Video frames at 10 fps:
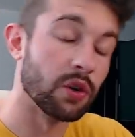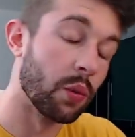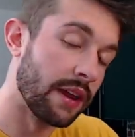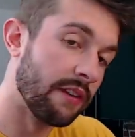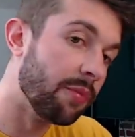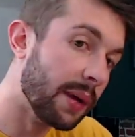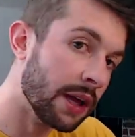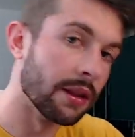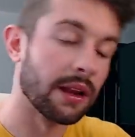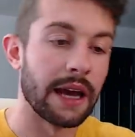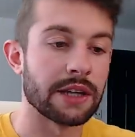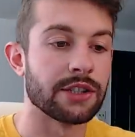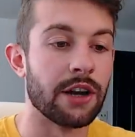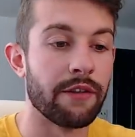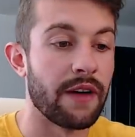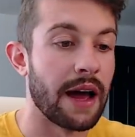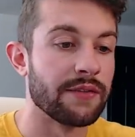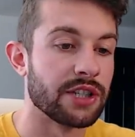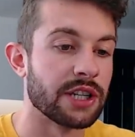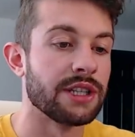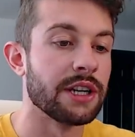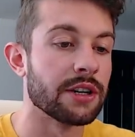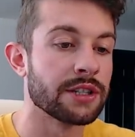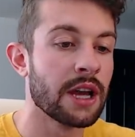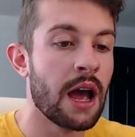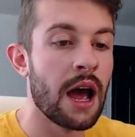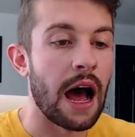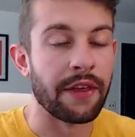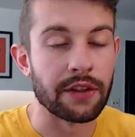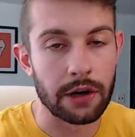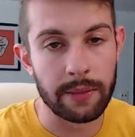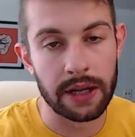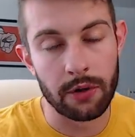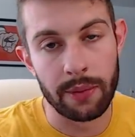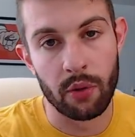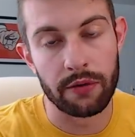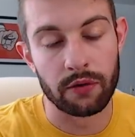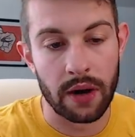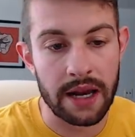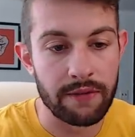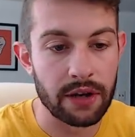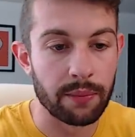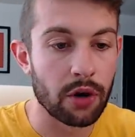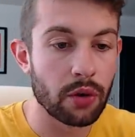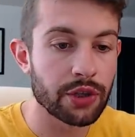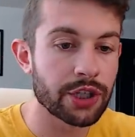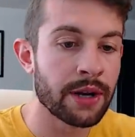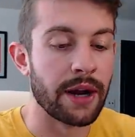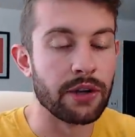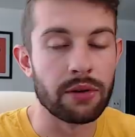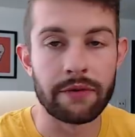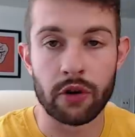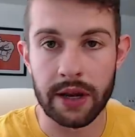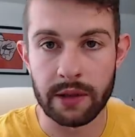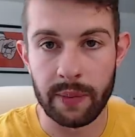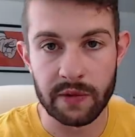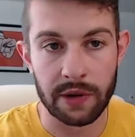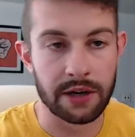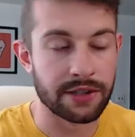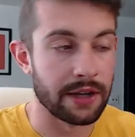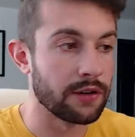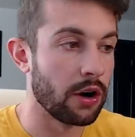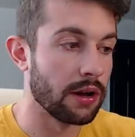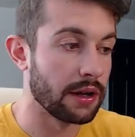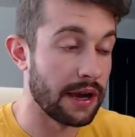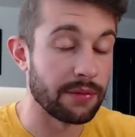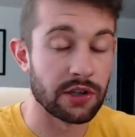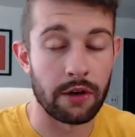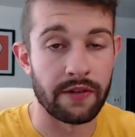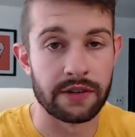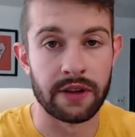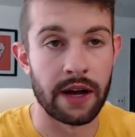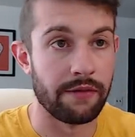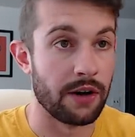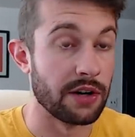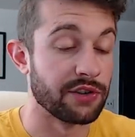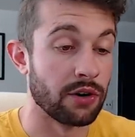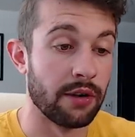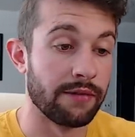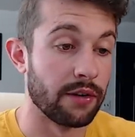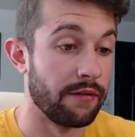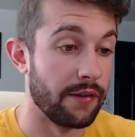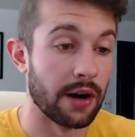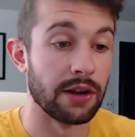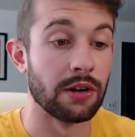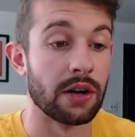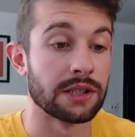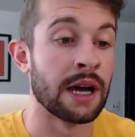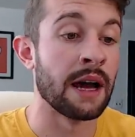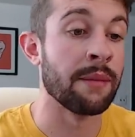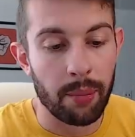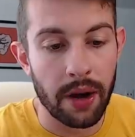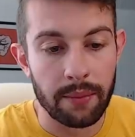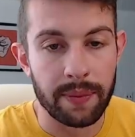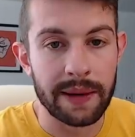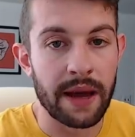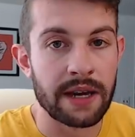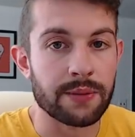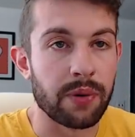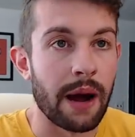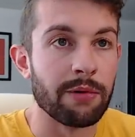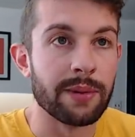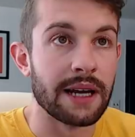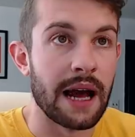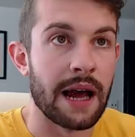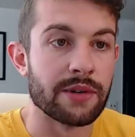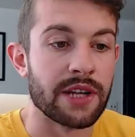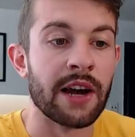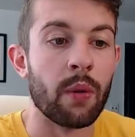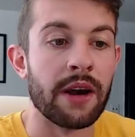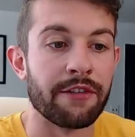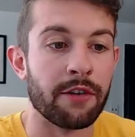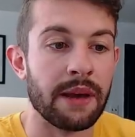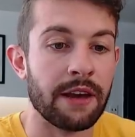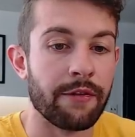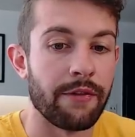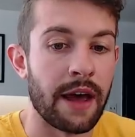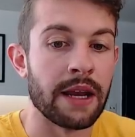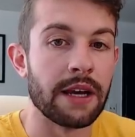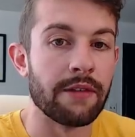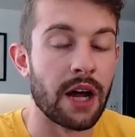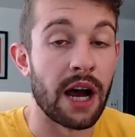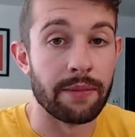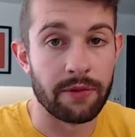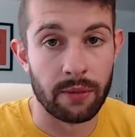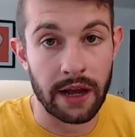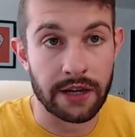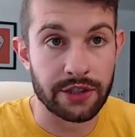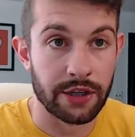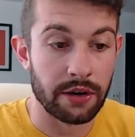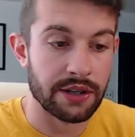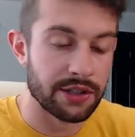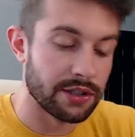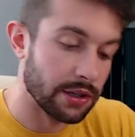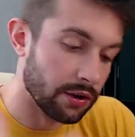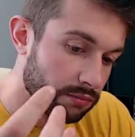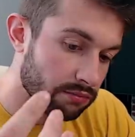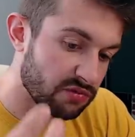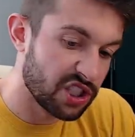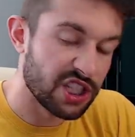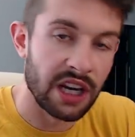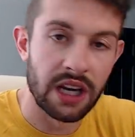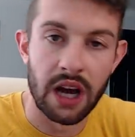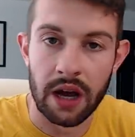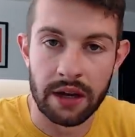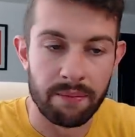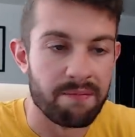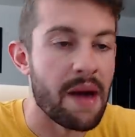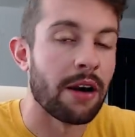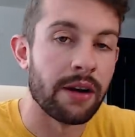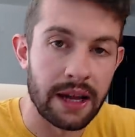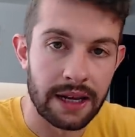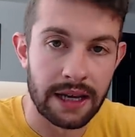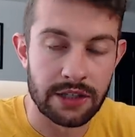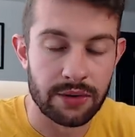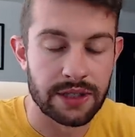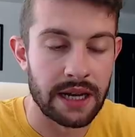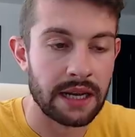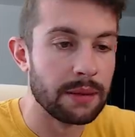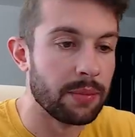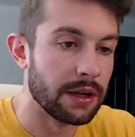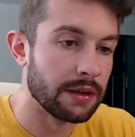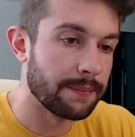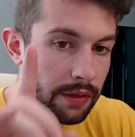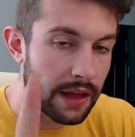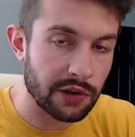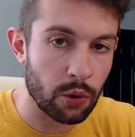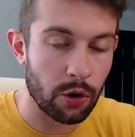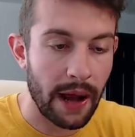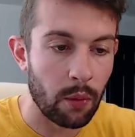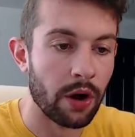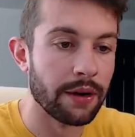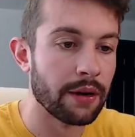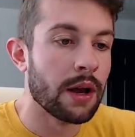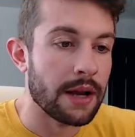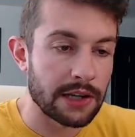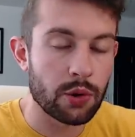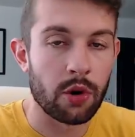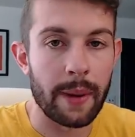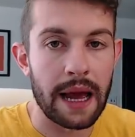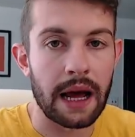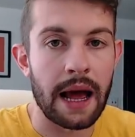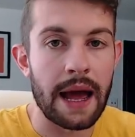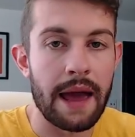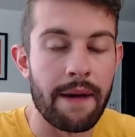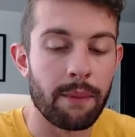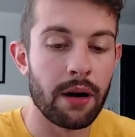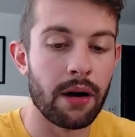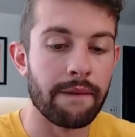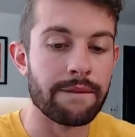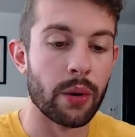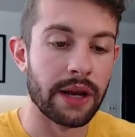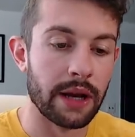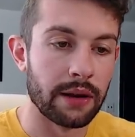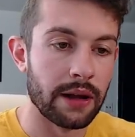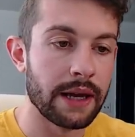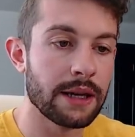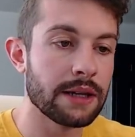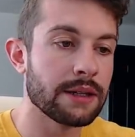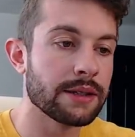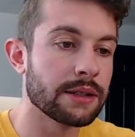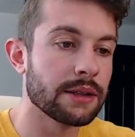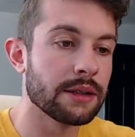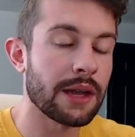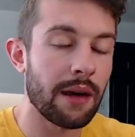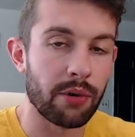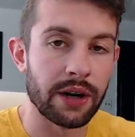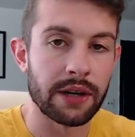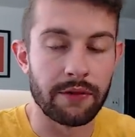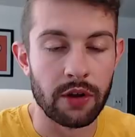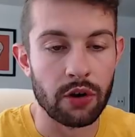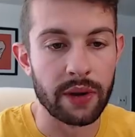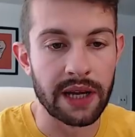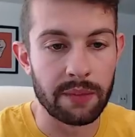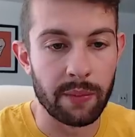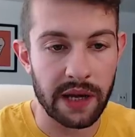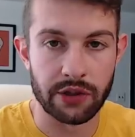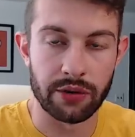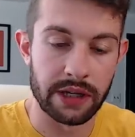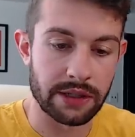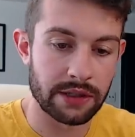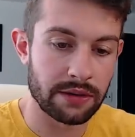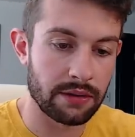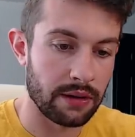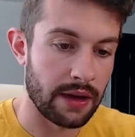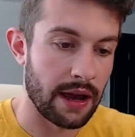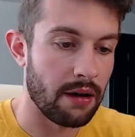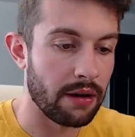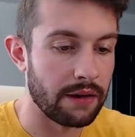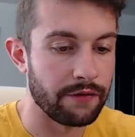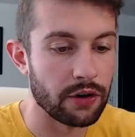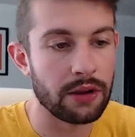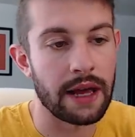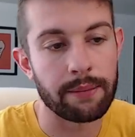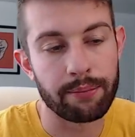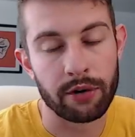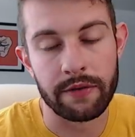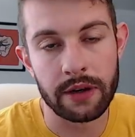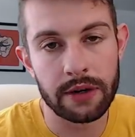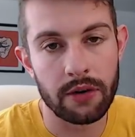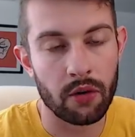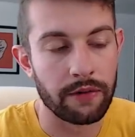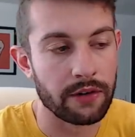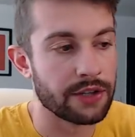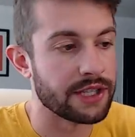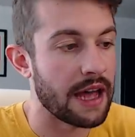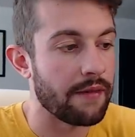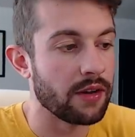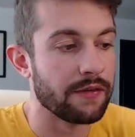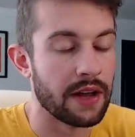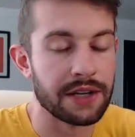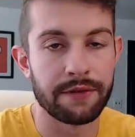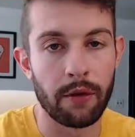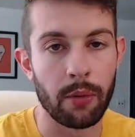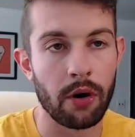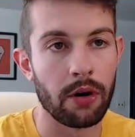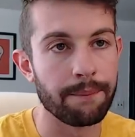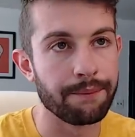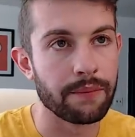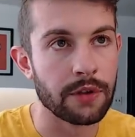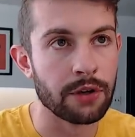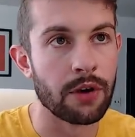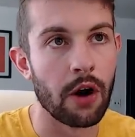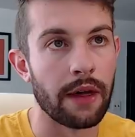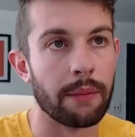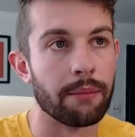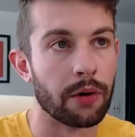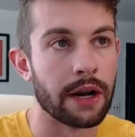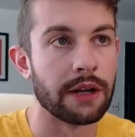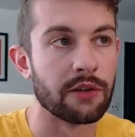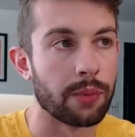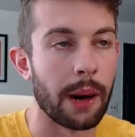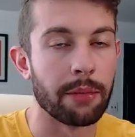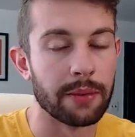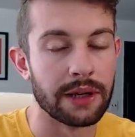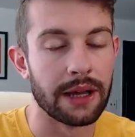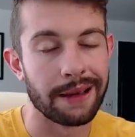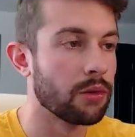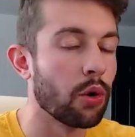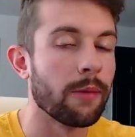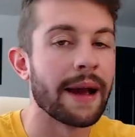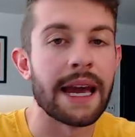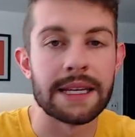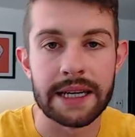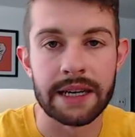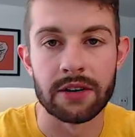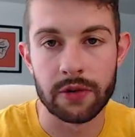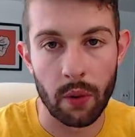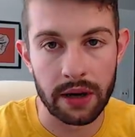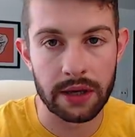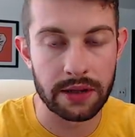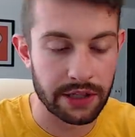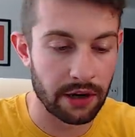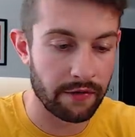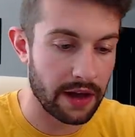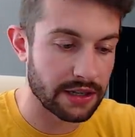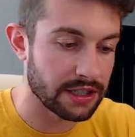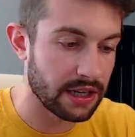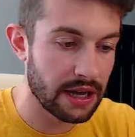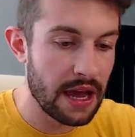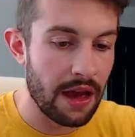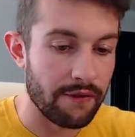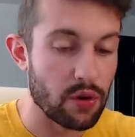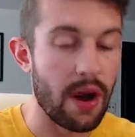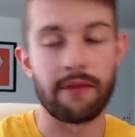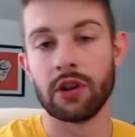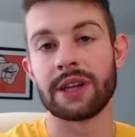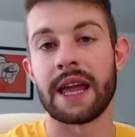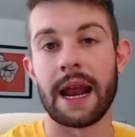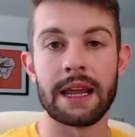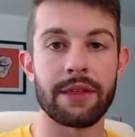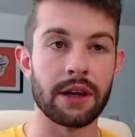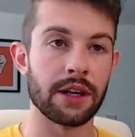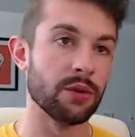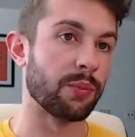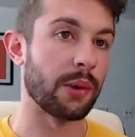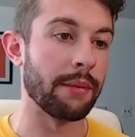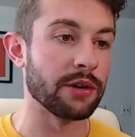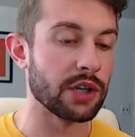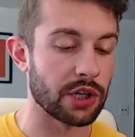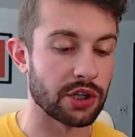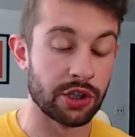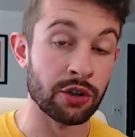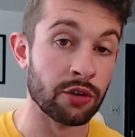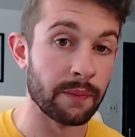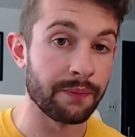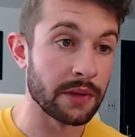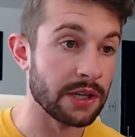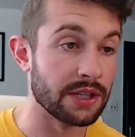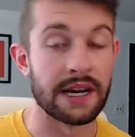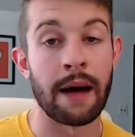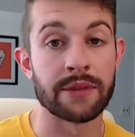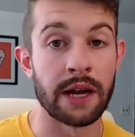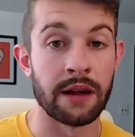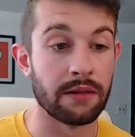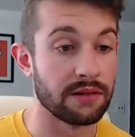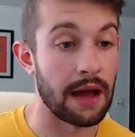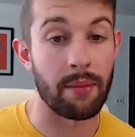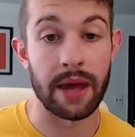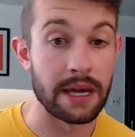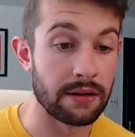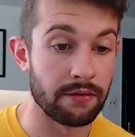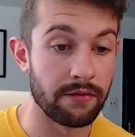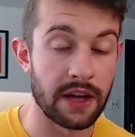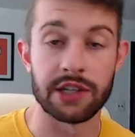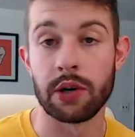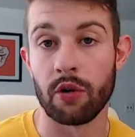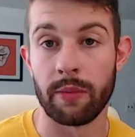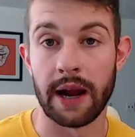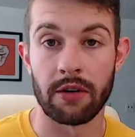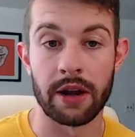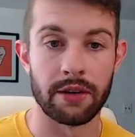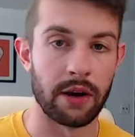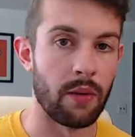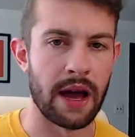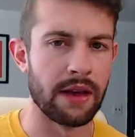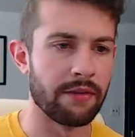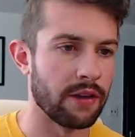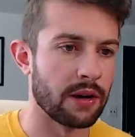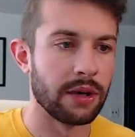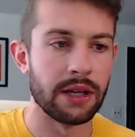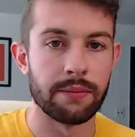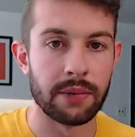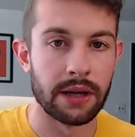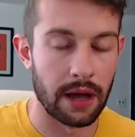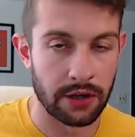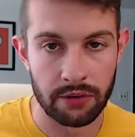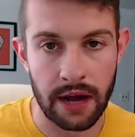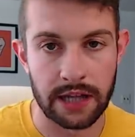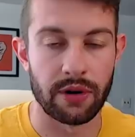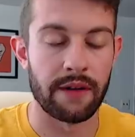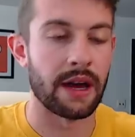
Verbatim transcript: to where they've been the last, 5-6 years. I think they're going to be a little bit more of a run-heavy approach. I do give credit to Pittsburgh because they've kept this offensive line very strong for a very long time. But Big Ben is probably a guy I'm staying away from if any of the hype from last year is still sitting on him, marinating into his ADP. That is quarterback one. Next quarterback I am avoiding is Tom Brady of the New England Patriots. Now, if you're like privy or if you're savvy to fantasy football, you know that Brady is probably like quarterback 18 or 20 this year in fantasy. If you haven't looked at anything, you would probably just assume he's a top 10, top 8 fantasy quarterback, right? You're like, why the fuck would he be a do not draft